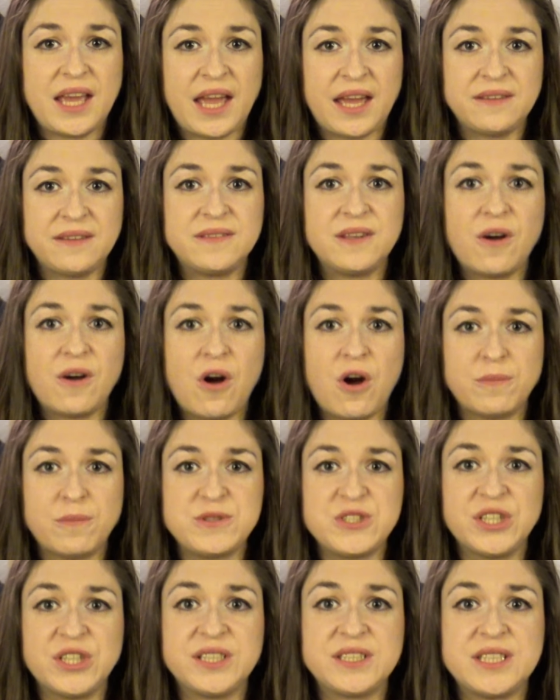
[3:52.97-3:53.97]
at the
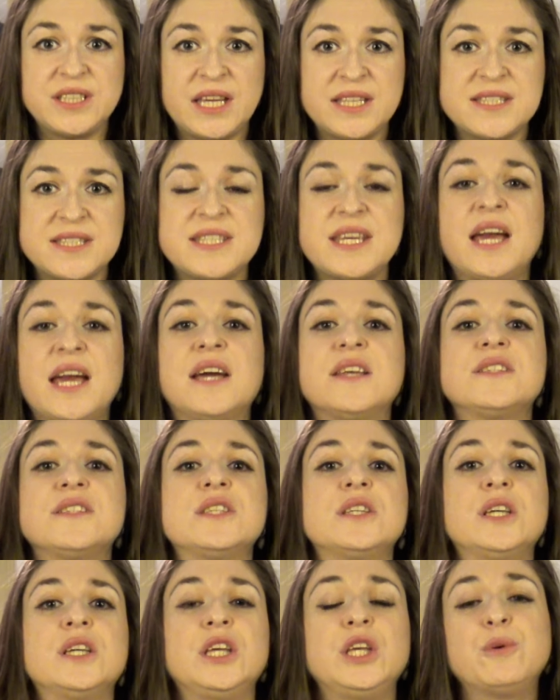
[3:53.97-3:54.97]
object and
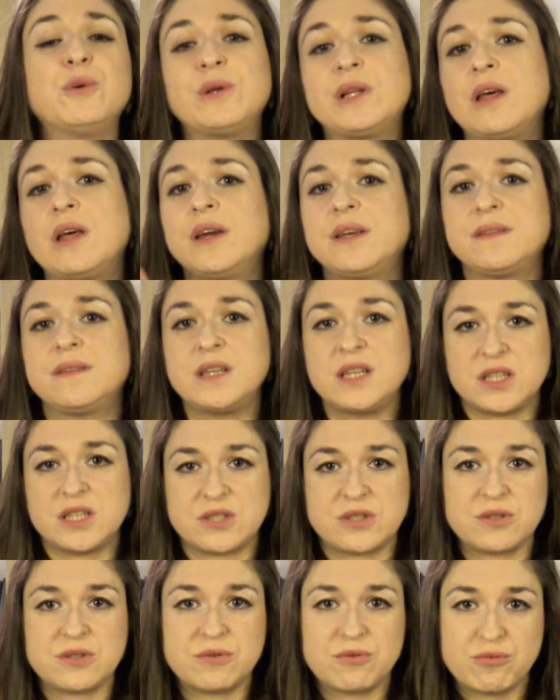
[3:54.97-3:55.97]
says, "You would like
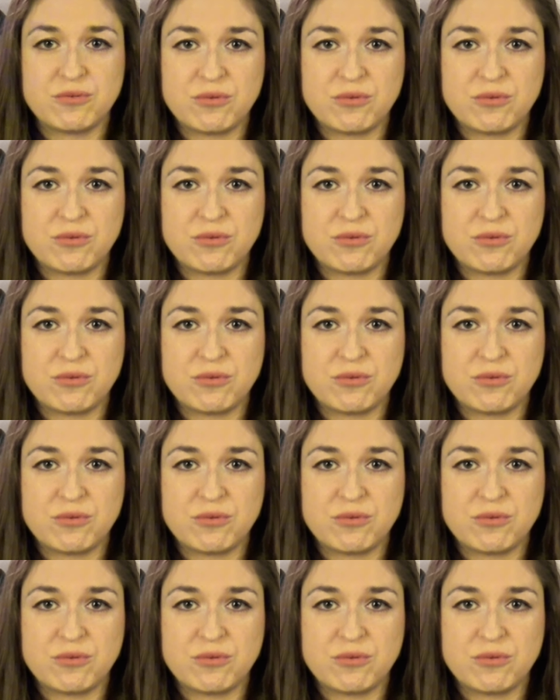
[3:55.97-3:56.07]
this,